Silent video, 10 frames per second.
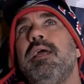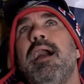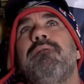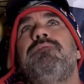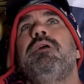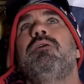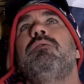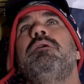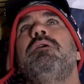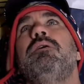I
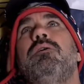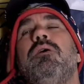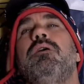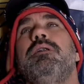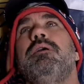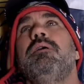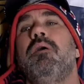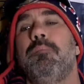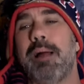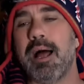feel good
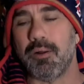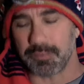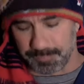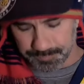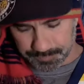about